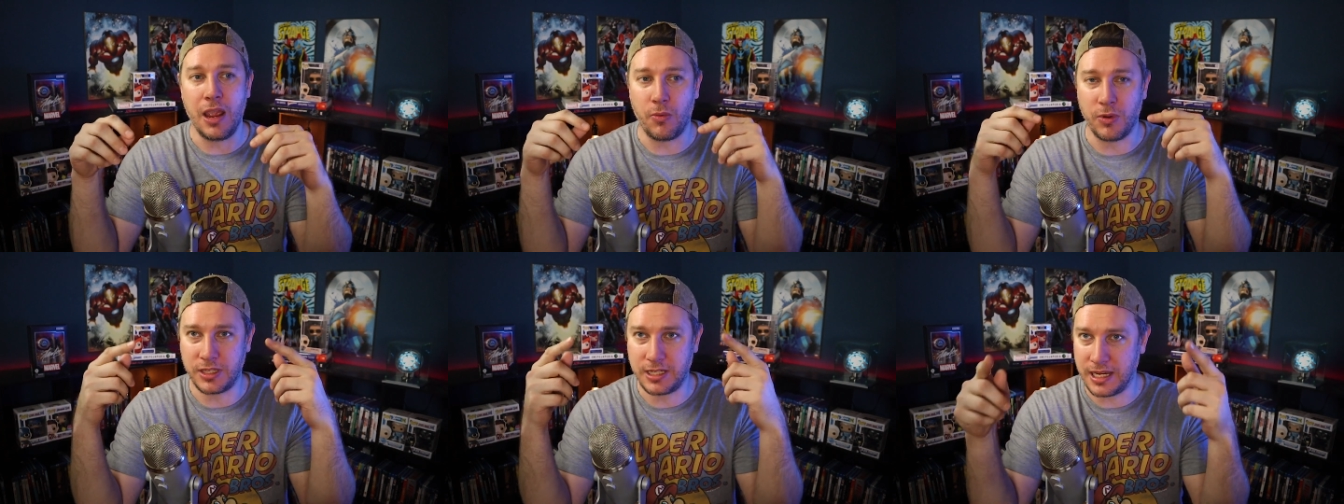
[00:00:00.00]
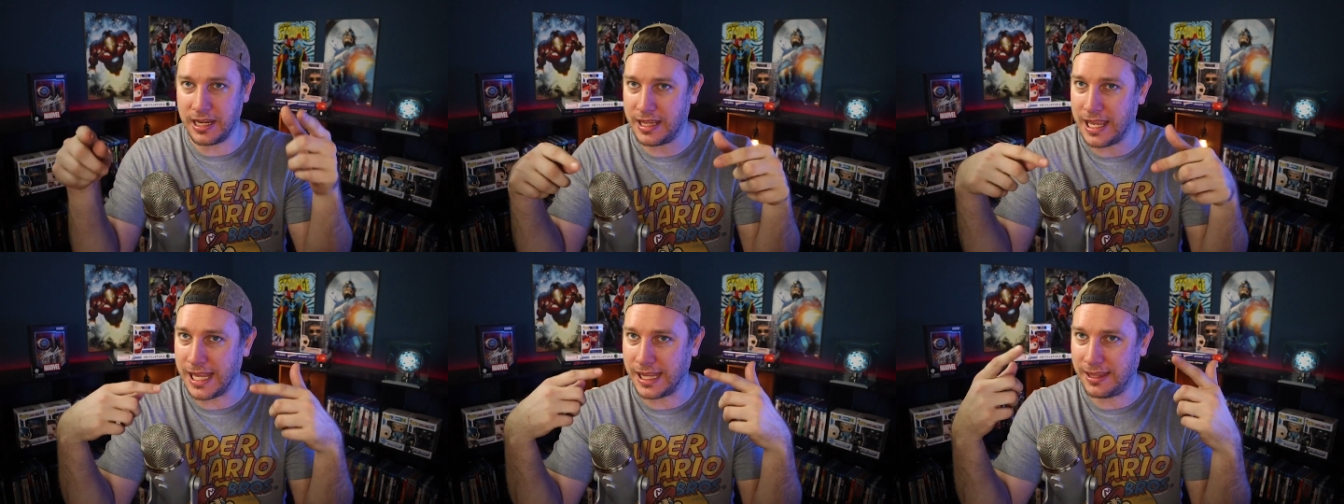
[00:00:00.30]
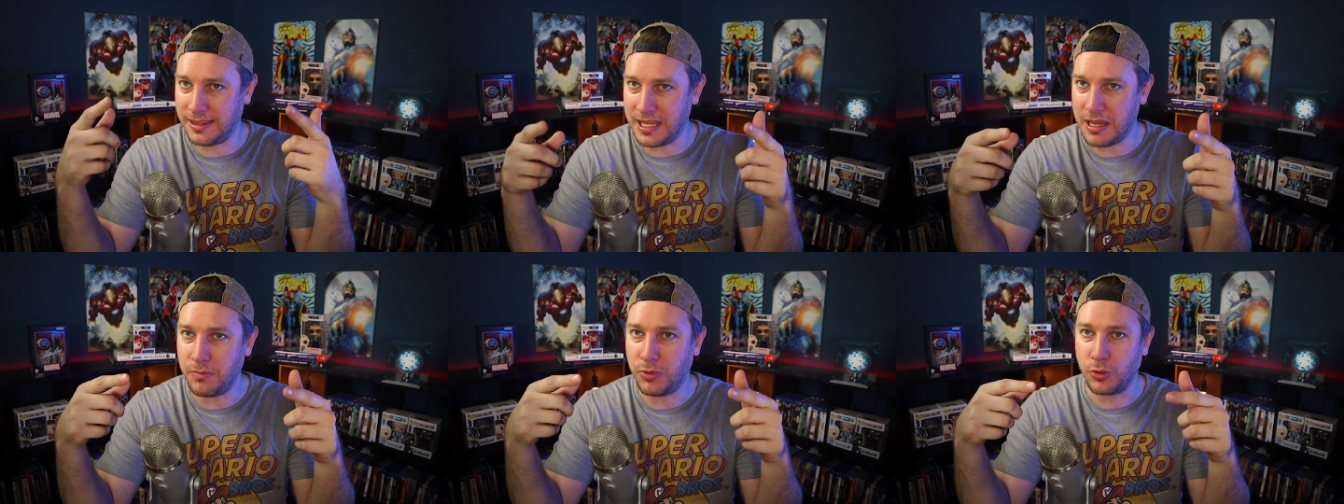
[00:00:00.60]
And once again,
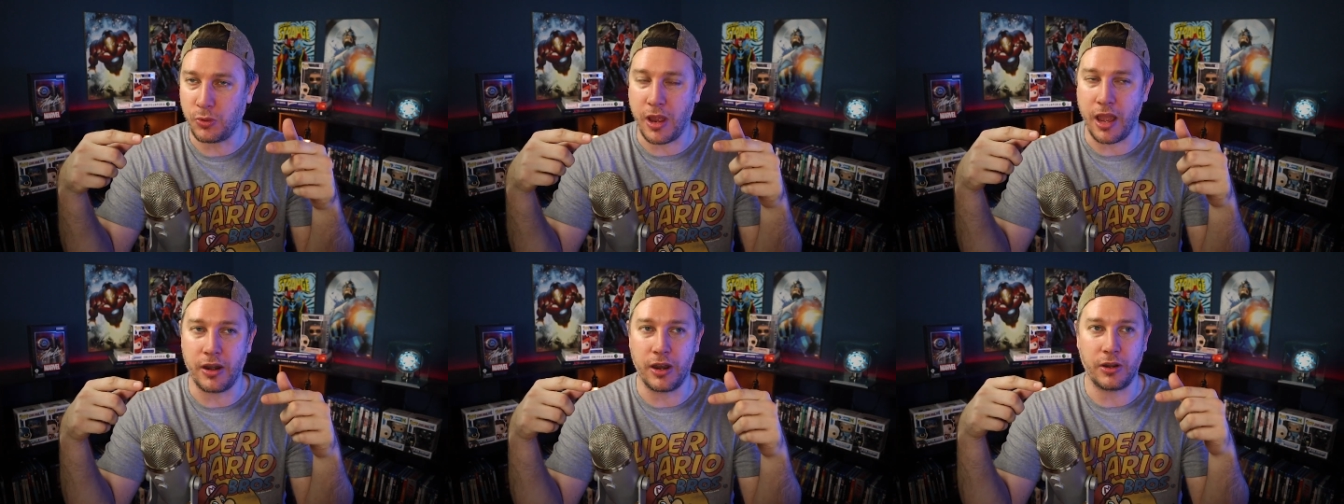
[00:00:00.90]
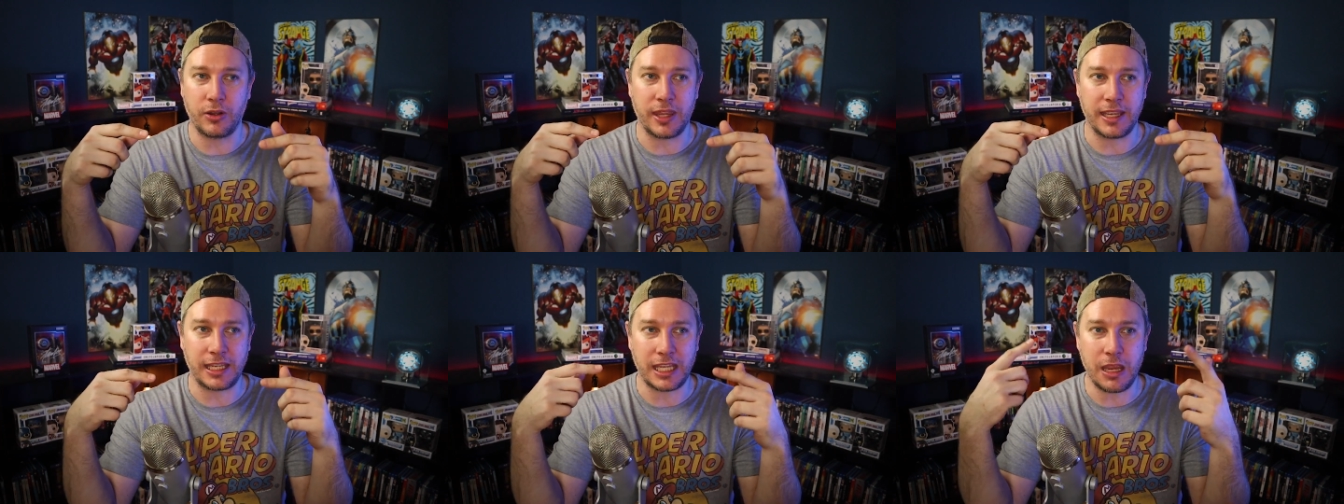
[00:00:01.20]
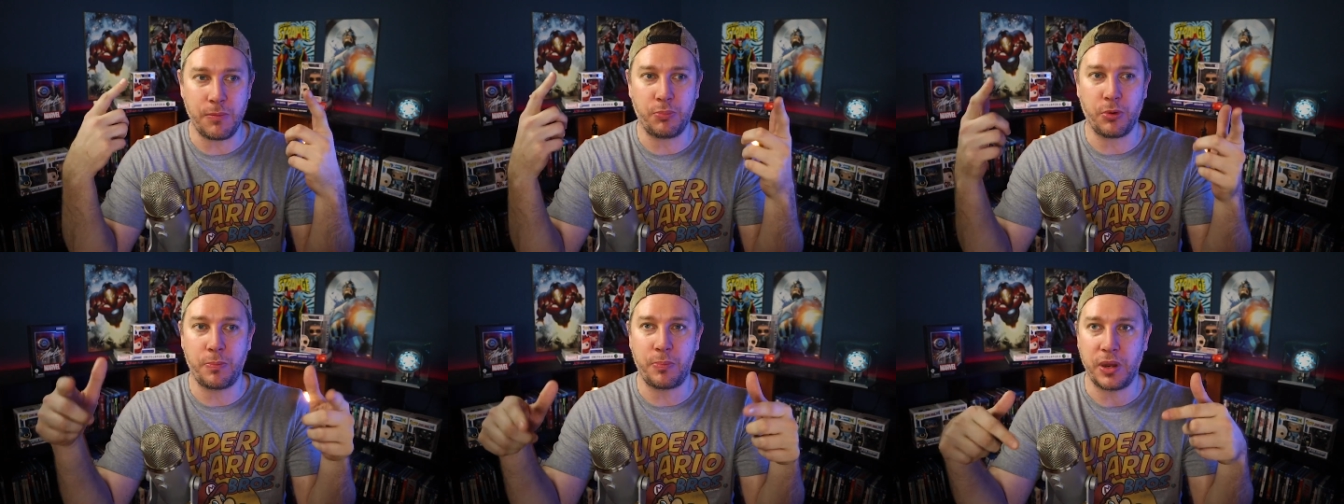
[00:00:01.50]
that theme throughout it, they
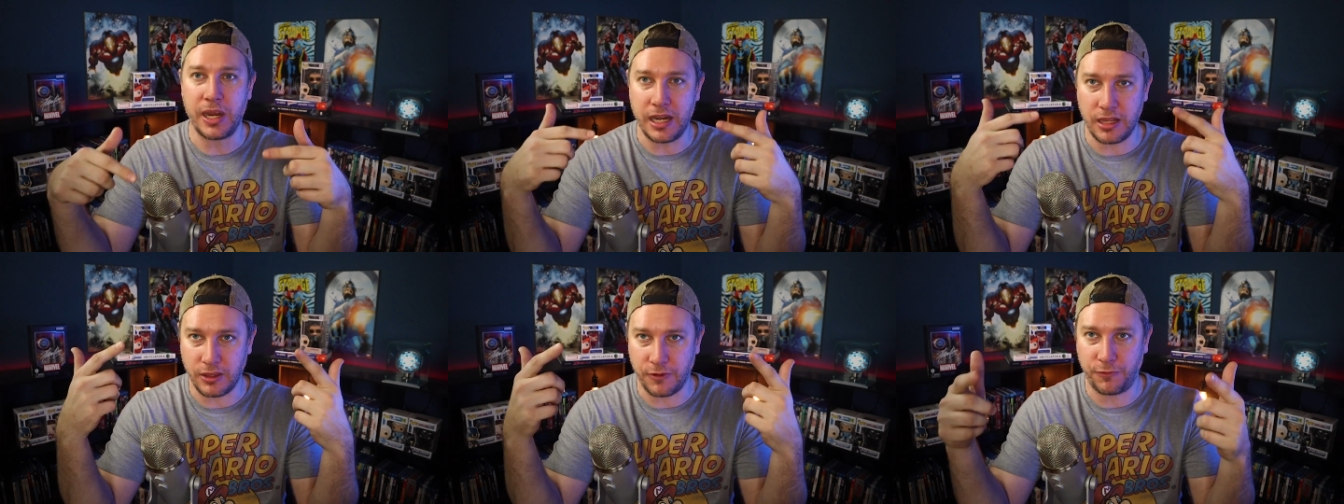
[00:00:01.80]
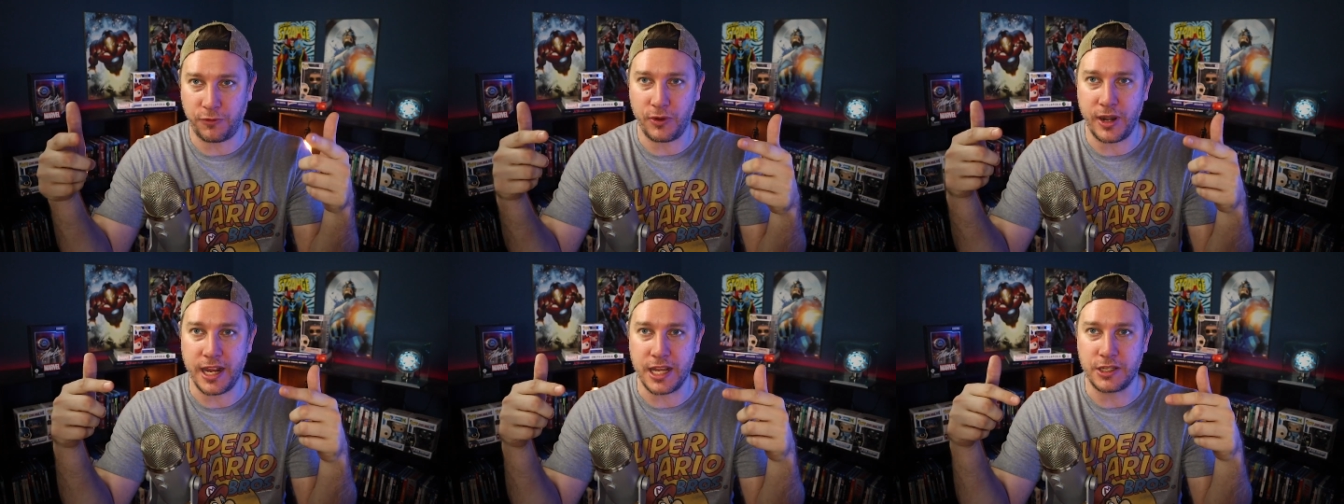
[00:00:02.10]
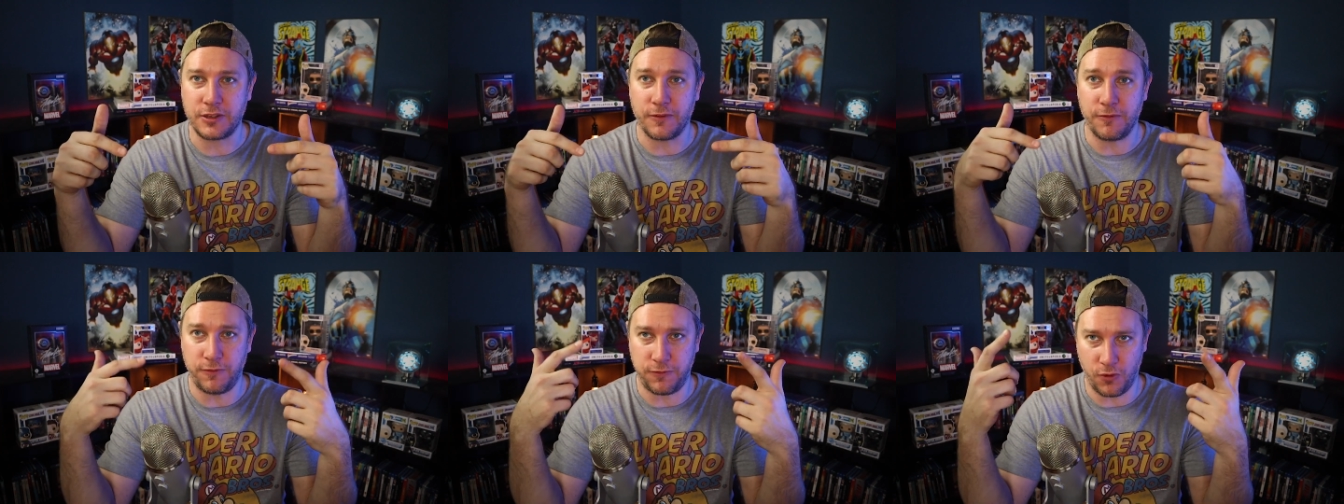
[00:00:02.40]
keep repeating the
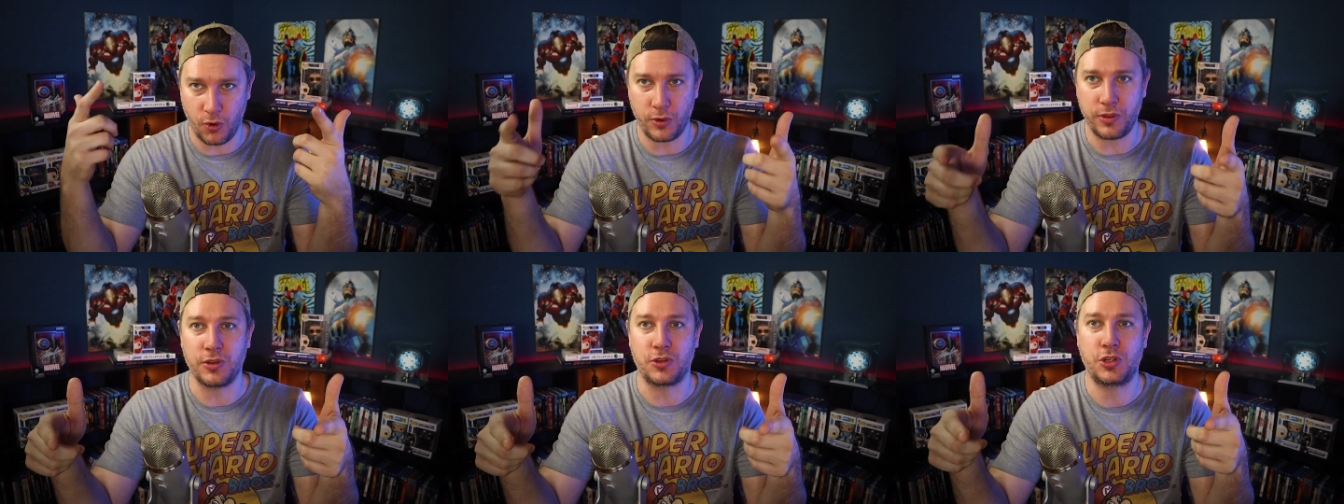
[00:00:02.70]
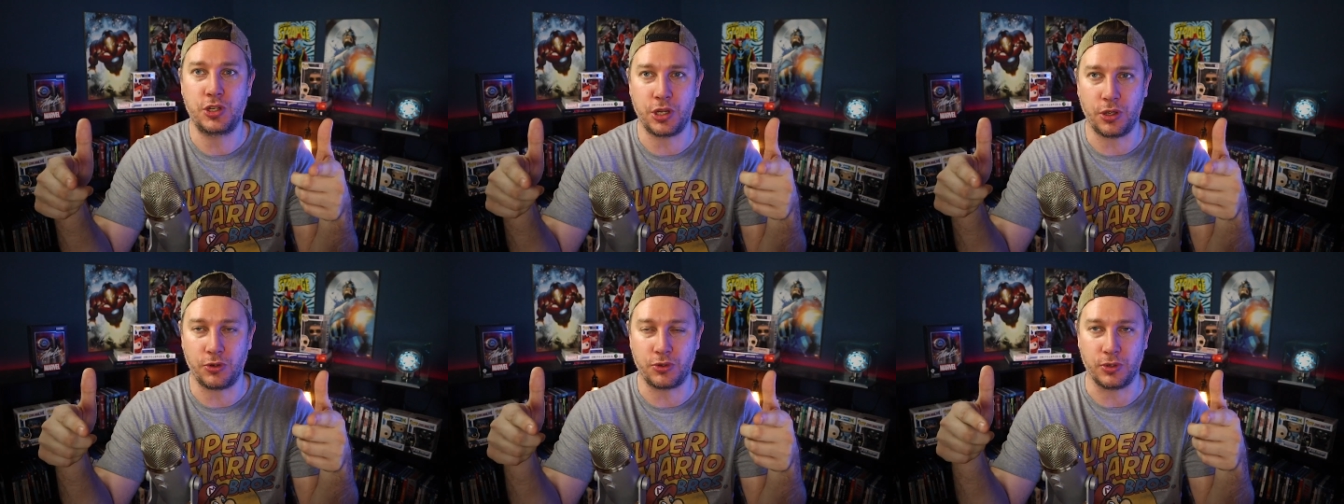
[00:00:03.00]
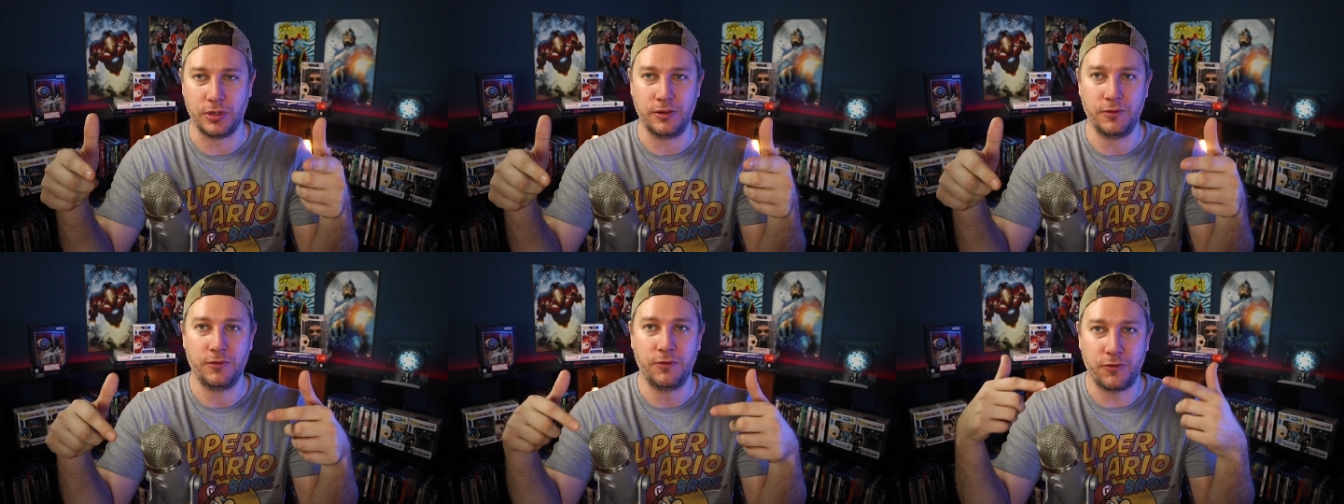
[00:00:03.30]
phrase for the
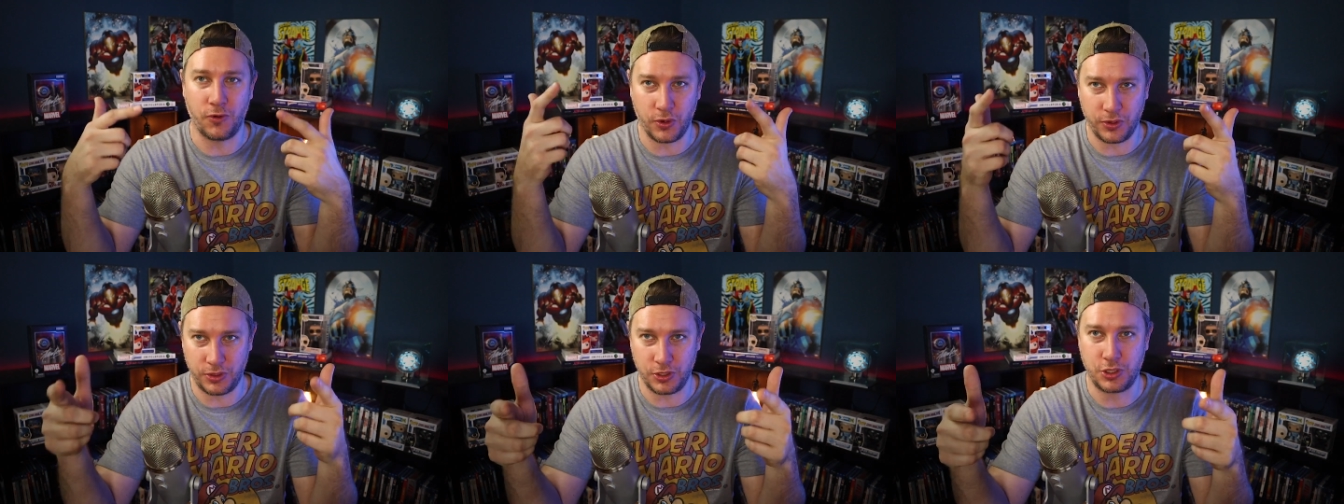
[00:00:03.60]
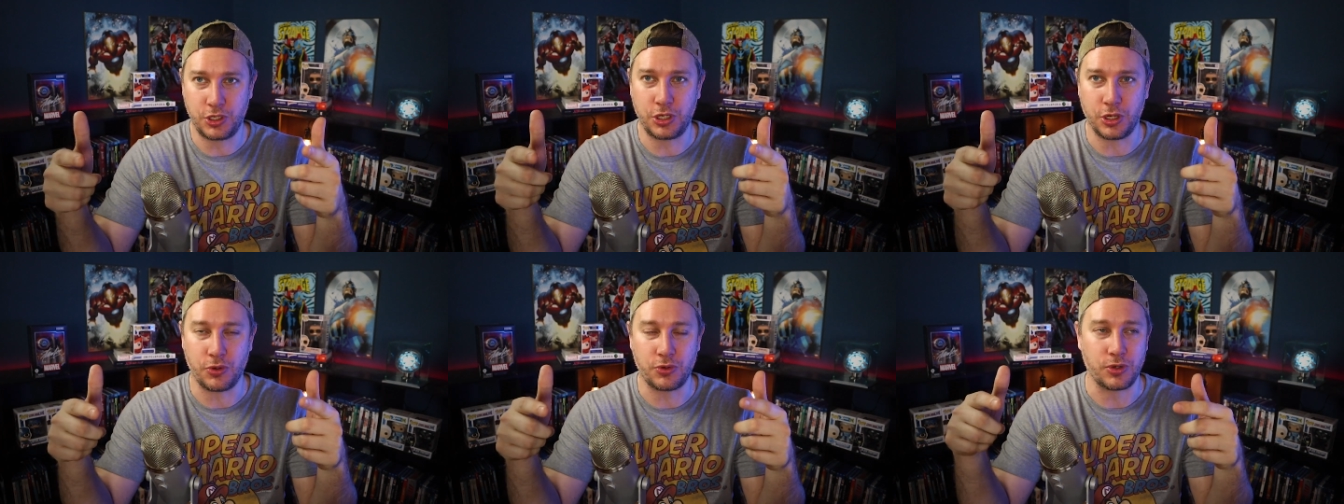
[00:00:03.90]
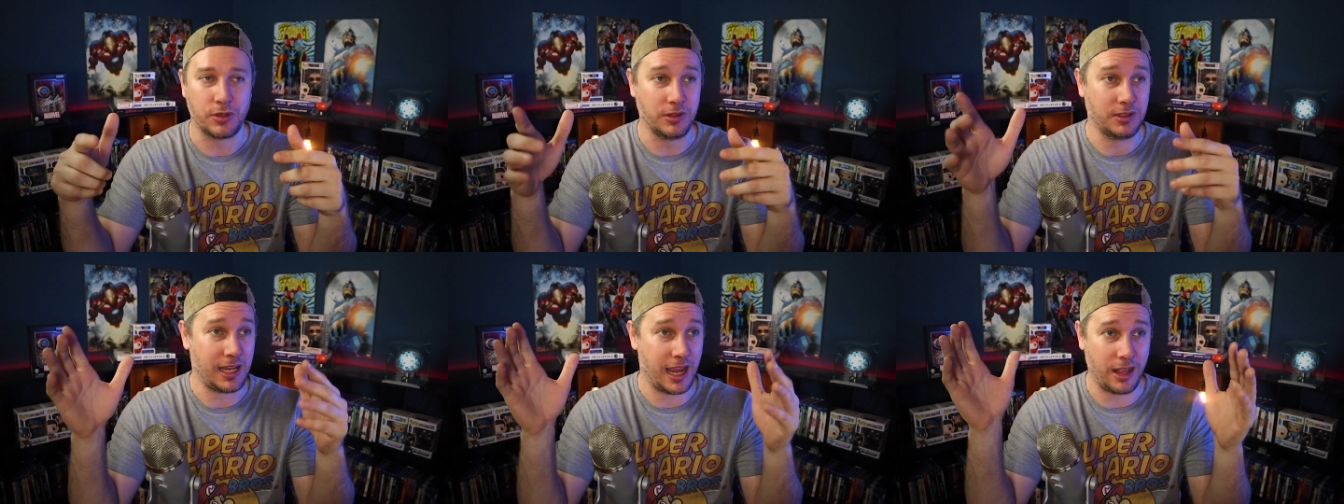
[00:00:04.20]
children, for the children.